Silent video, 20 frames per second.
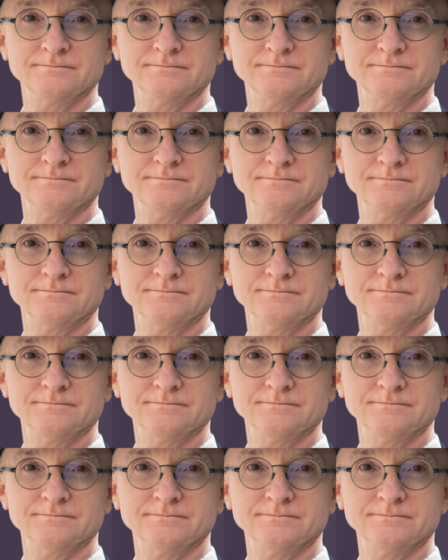
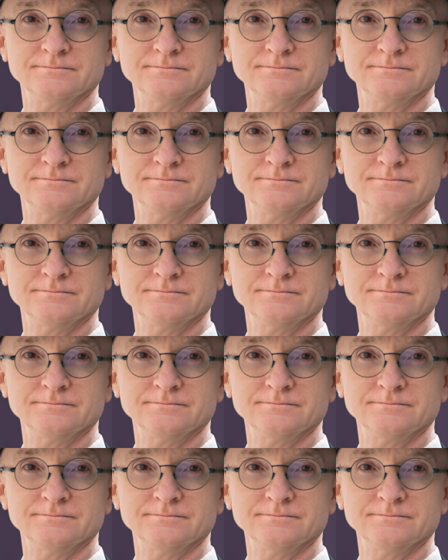
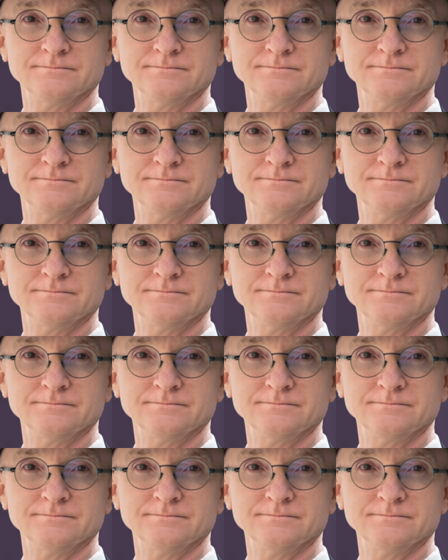
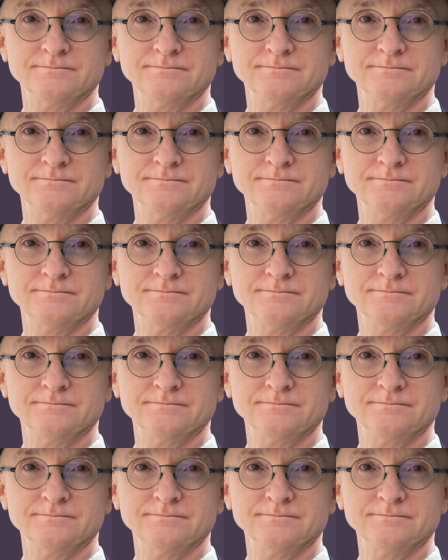
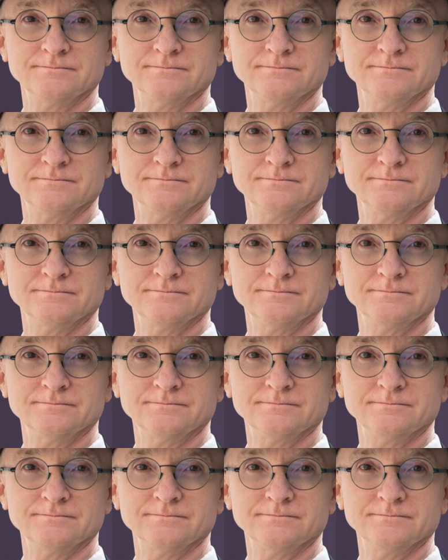
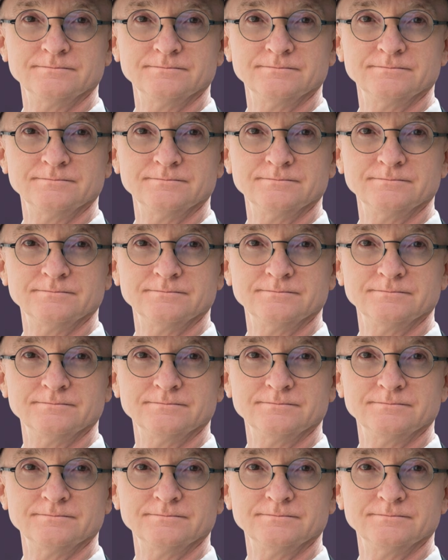This is a still picture; no speech is visible.